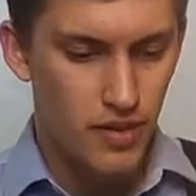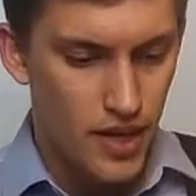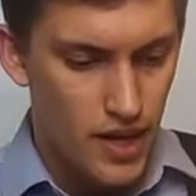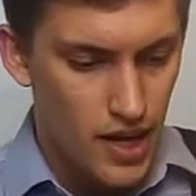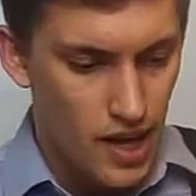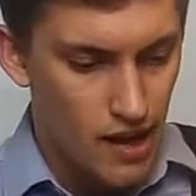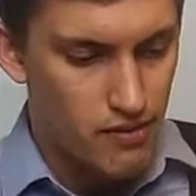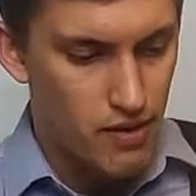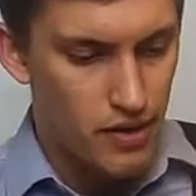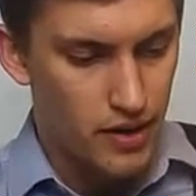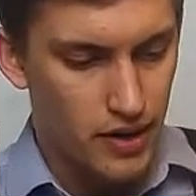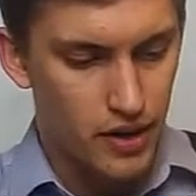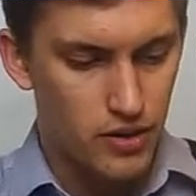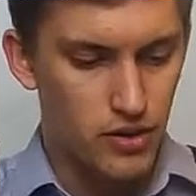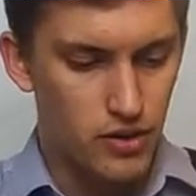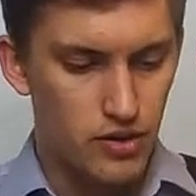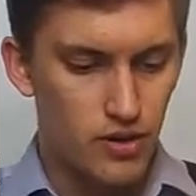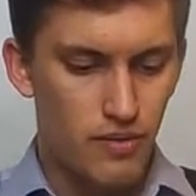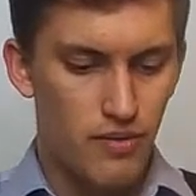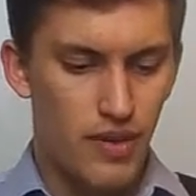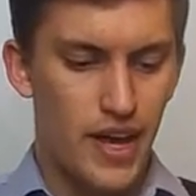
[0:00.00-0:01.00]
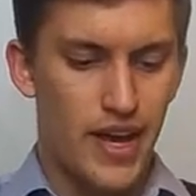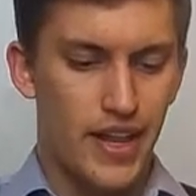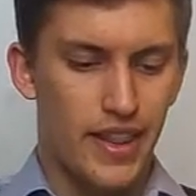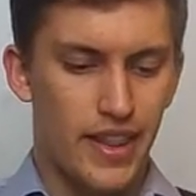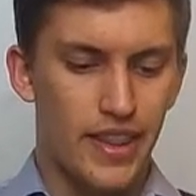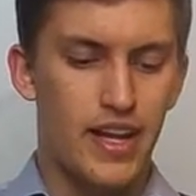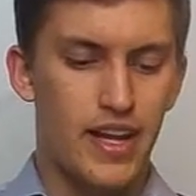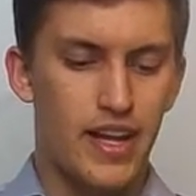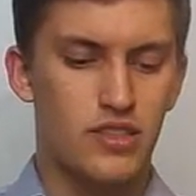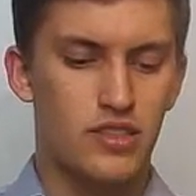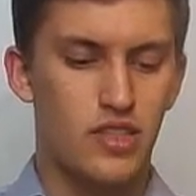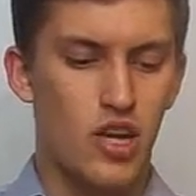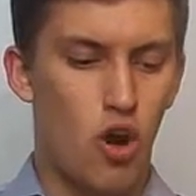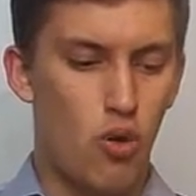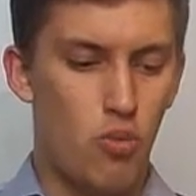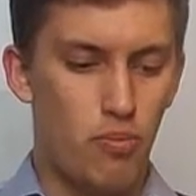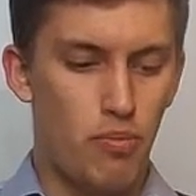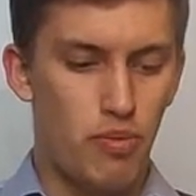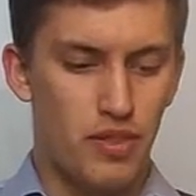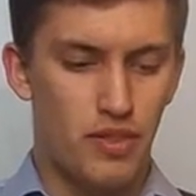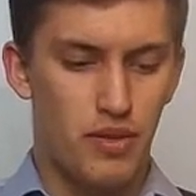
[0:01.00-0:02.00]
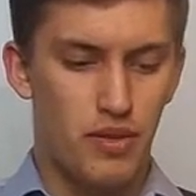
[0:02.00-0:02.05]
Very good. Let's open the